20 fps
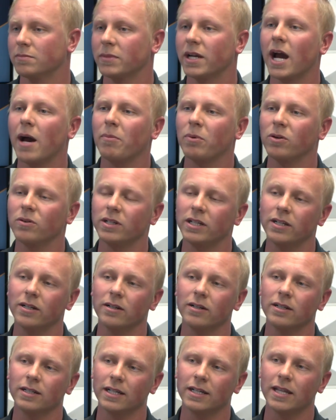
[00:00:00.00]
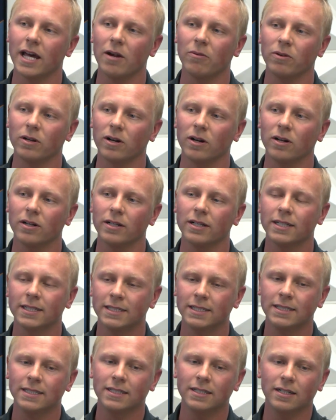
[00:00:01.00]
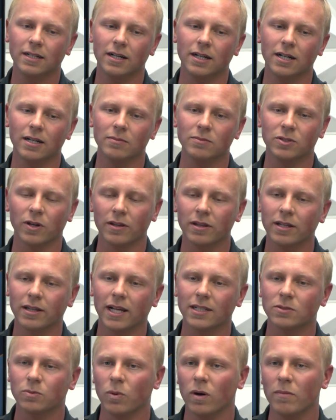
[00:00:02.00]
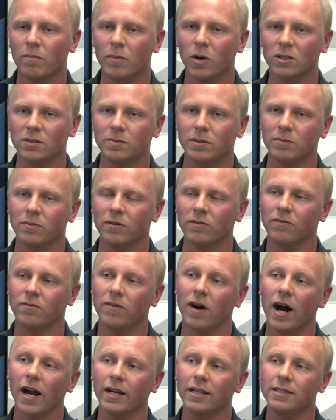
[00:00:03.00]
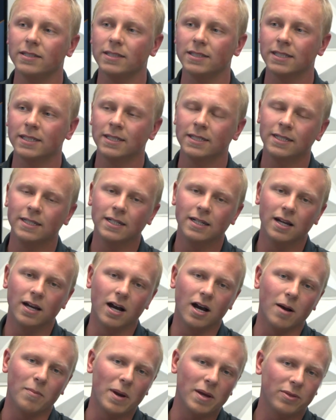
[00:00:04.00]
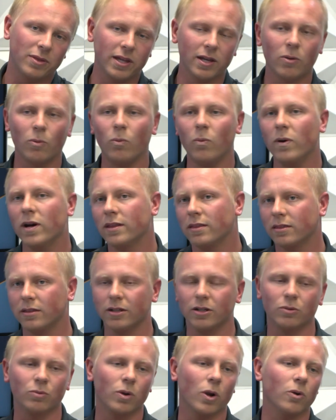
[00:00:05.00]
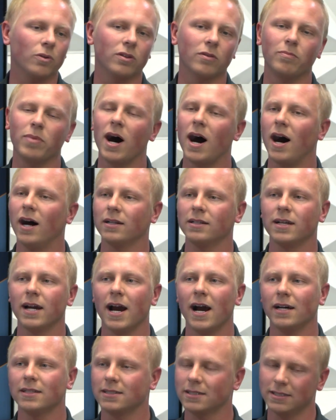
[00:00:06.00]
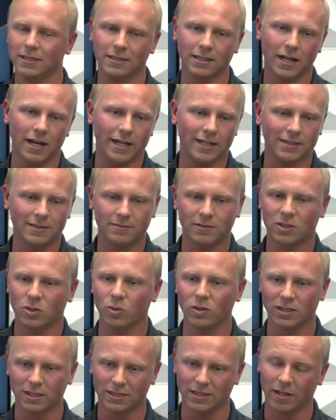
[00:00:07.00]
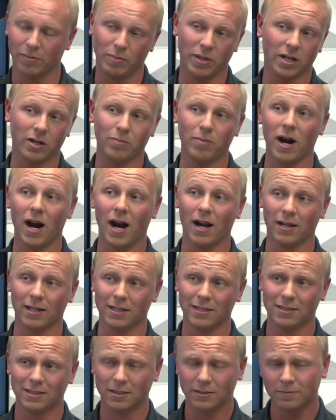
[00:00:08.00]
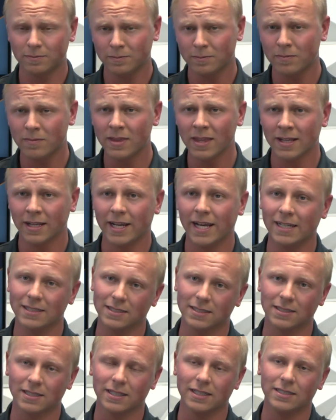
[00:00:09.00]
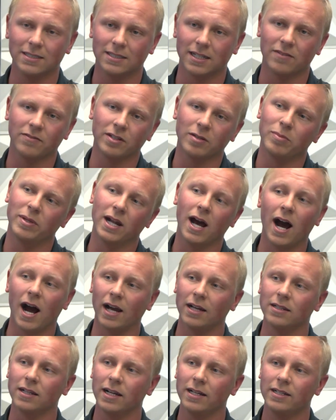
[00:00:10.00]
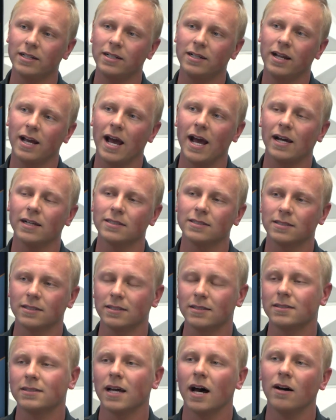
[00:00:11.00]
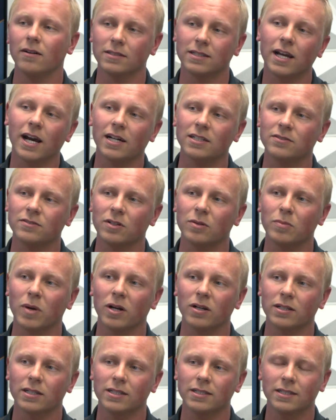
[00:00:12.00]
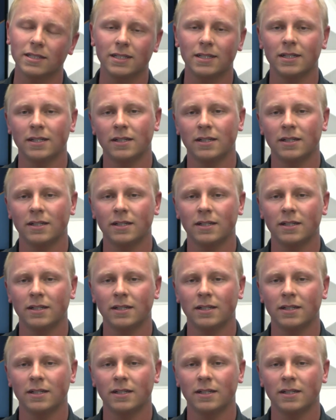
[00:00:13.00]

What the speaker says: some capital here in that regard. So I think that's what most people find. I think with the growth of podcast and like sources like Bigger Pockets, Kansas City's definitely been highlighted as a solid cash flow market.